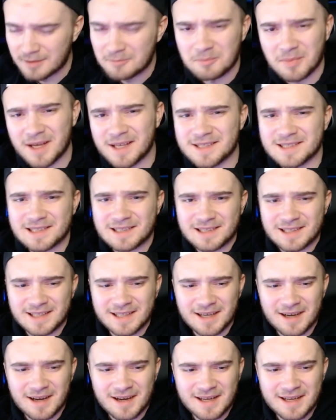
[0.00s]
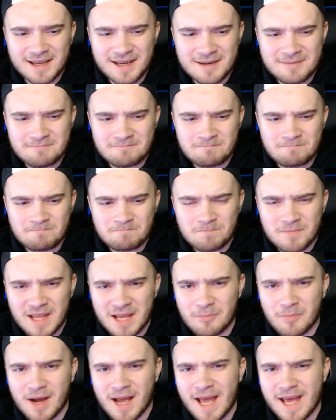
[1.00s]
Basically, I
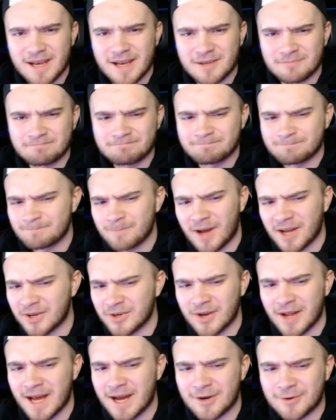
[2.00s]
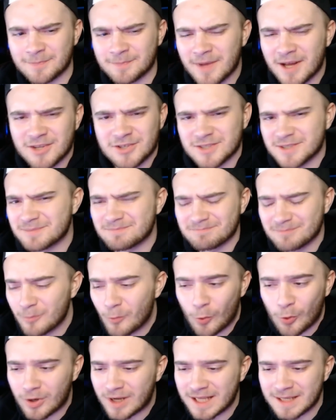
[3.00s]
hit my head. I don't know how. I just
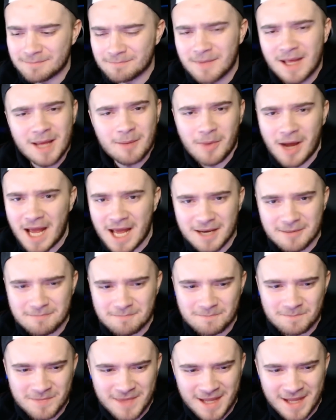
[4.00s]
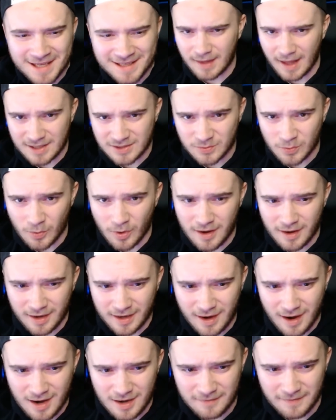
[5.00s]
walk in, hit my head. That's why I
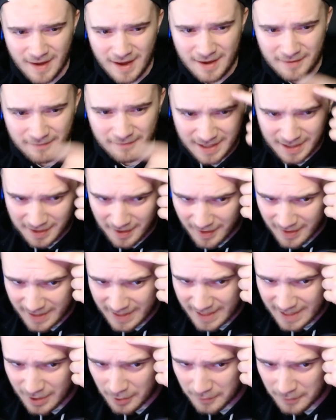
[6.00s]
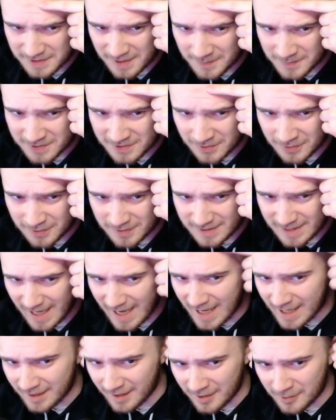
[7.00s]
kind of have a cut here of some sorts,
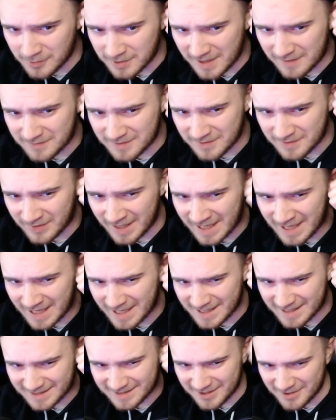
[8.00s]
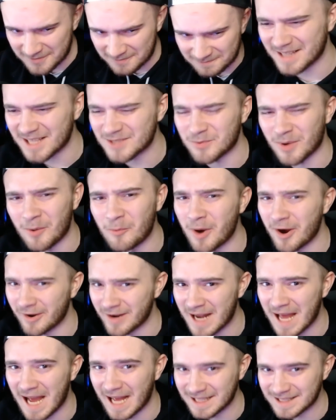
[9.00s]
and I also have something here, so that's why I'm
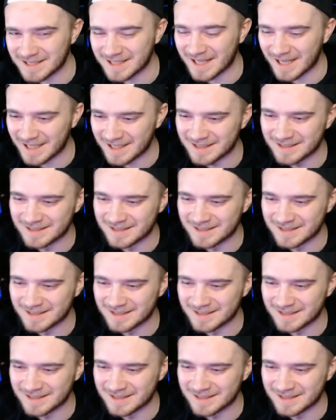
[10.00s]
wearing the hat today.